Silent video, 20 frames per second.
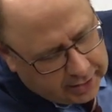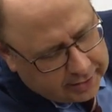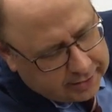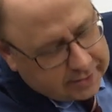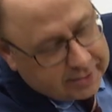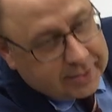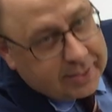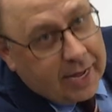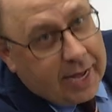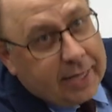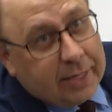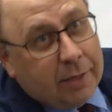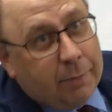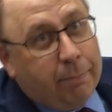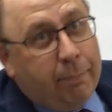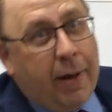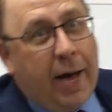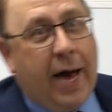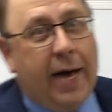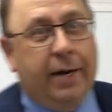inside the
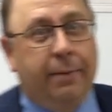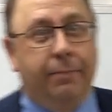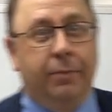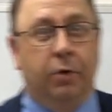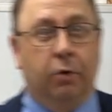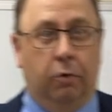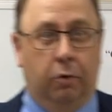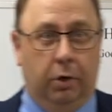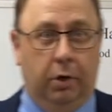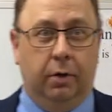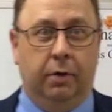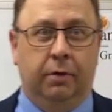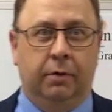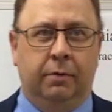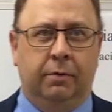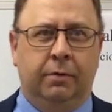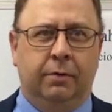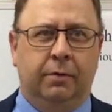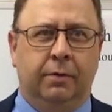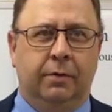bottom door.
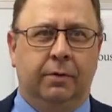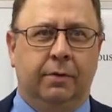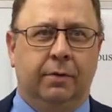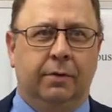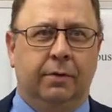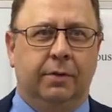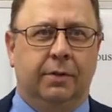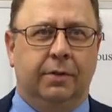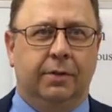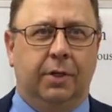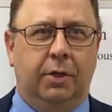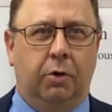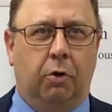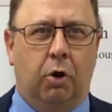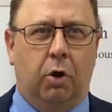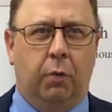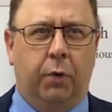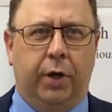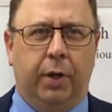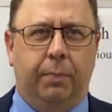It's a
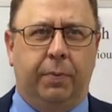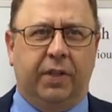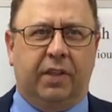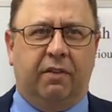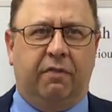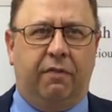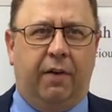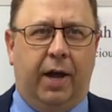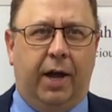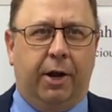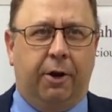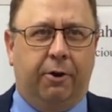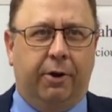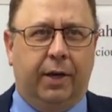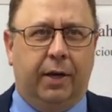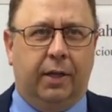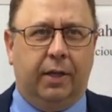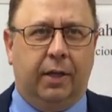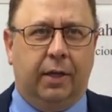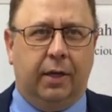door where you put the fire
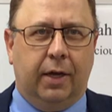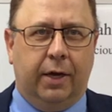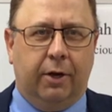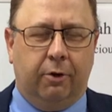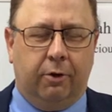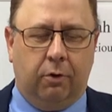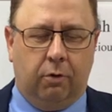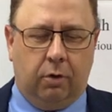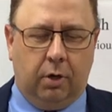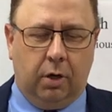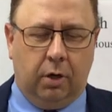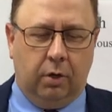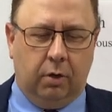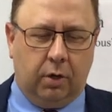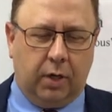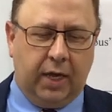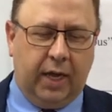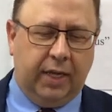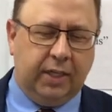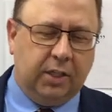in and the iron ore.
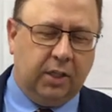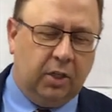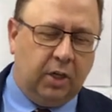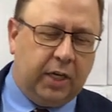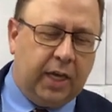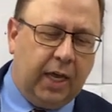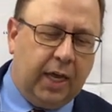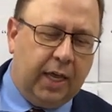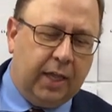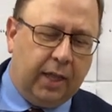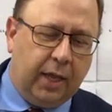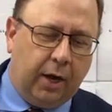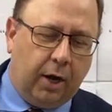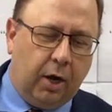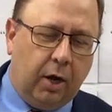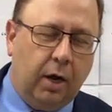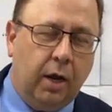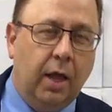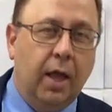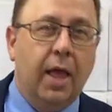Okay, he's looking in
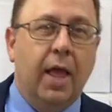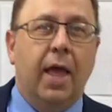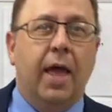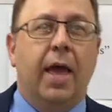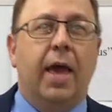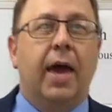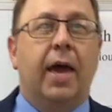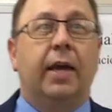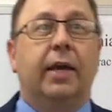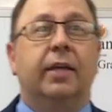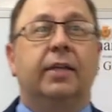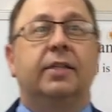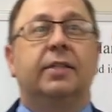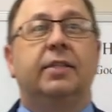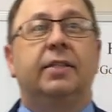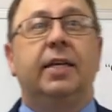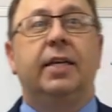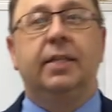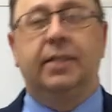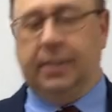there and he
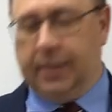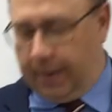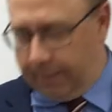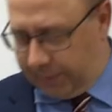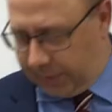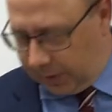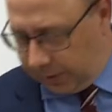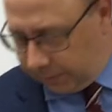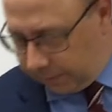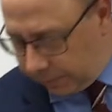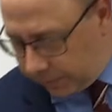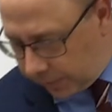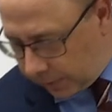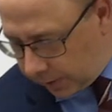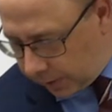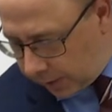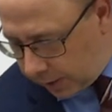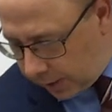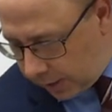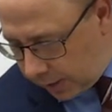sees something.
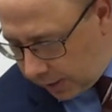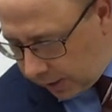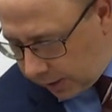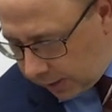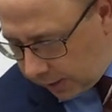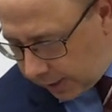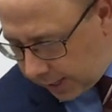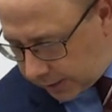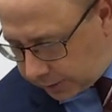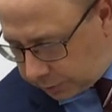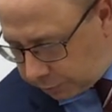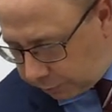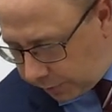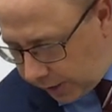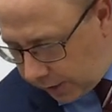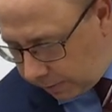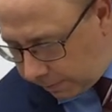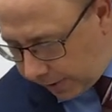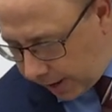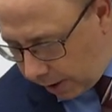Let's
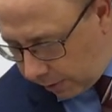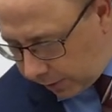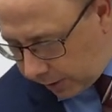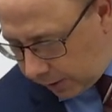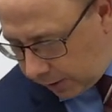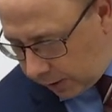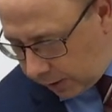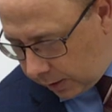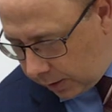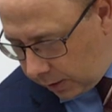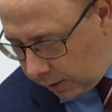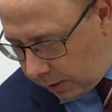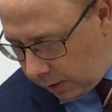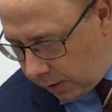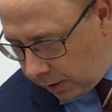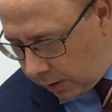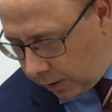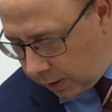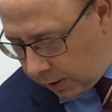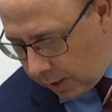read about it
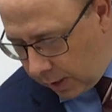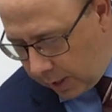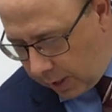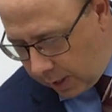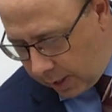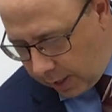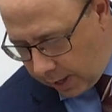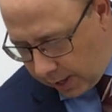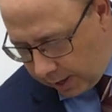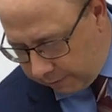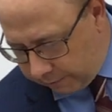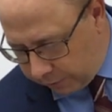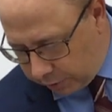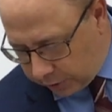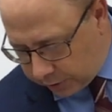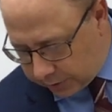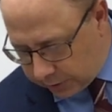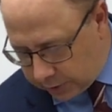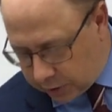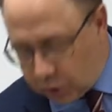in
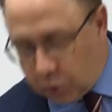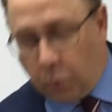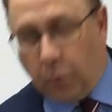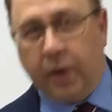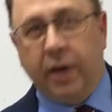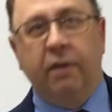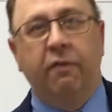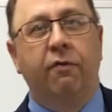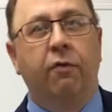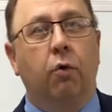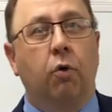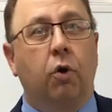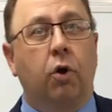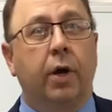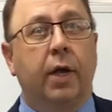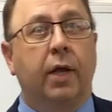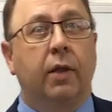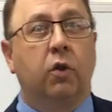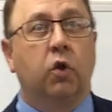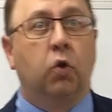verses
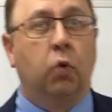24 and